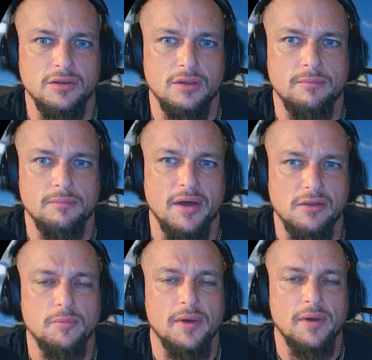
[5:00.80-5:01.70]

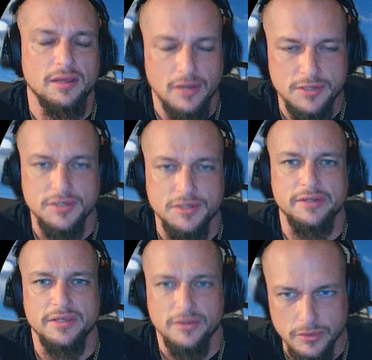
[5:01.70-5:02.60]

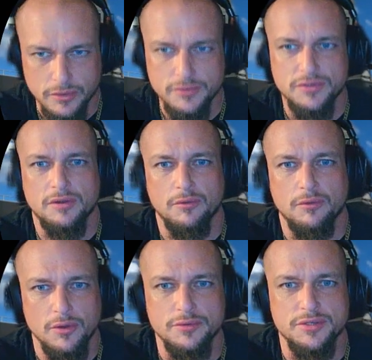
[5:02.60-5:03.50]
microbiologically induced
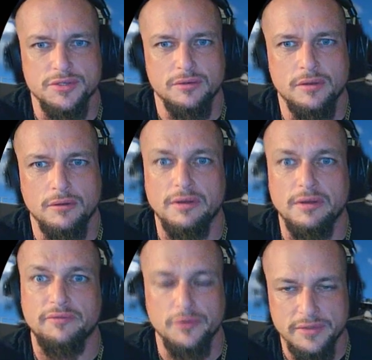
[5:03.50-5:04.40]
corrosion or
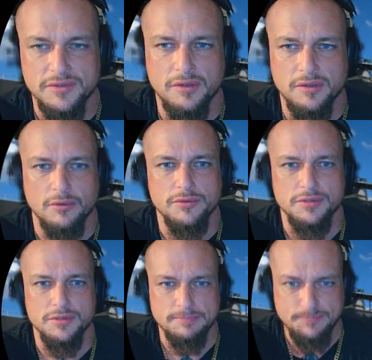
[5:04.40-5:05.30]
influenced
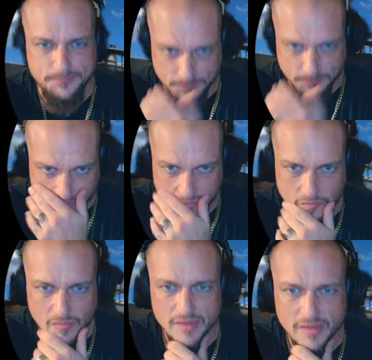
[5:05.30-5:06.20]
corrosion.
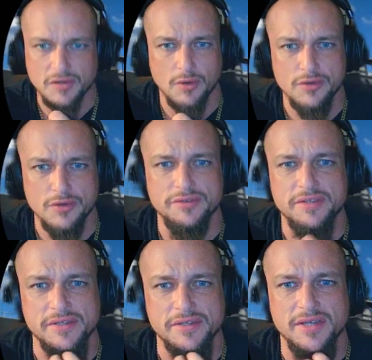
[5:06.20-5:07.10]
corrosion
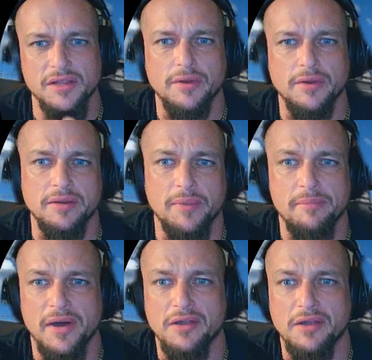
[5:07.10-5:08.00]
that's accelerated by
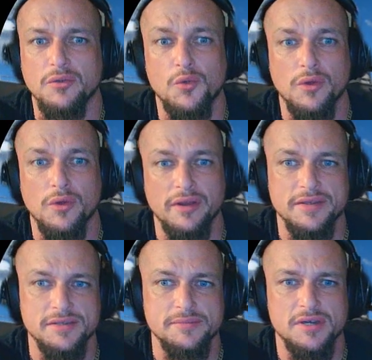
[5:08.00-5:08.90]

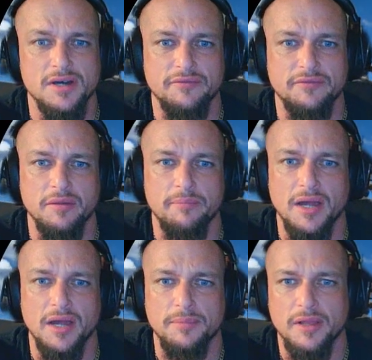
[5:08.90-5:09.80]
microorganisms, often in
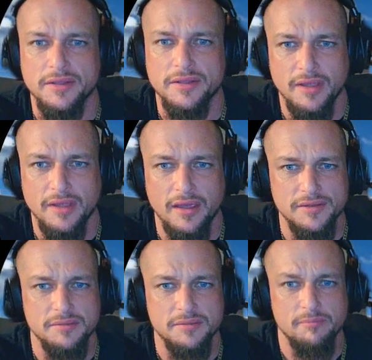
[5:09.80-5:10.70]
pipelines,
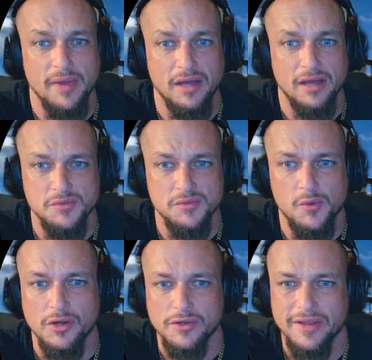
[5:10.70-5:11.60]
tanks, ballast
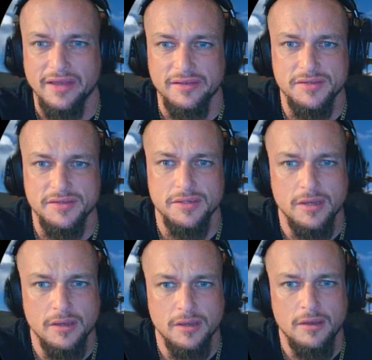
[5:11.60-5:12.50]
water tanks.
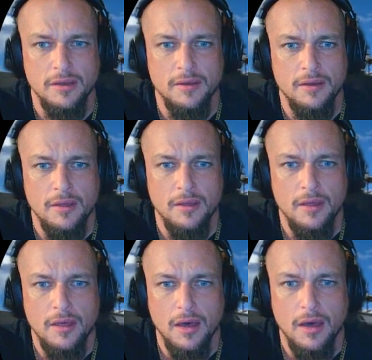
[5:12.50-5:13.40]

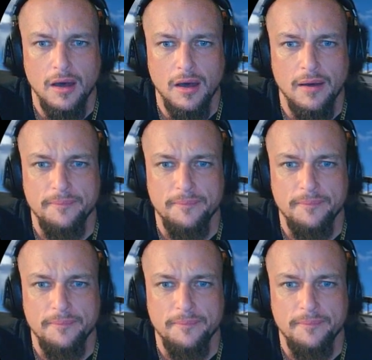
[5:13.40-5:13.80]
To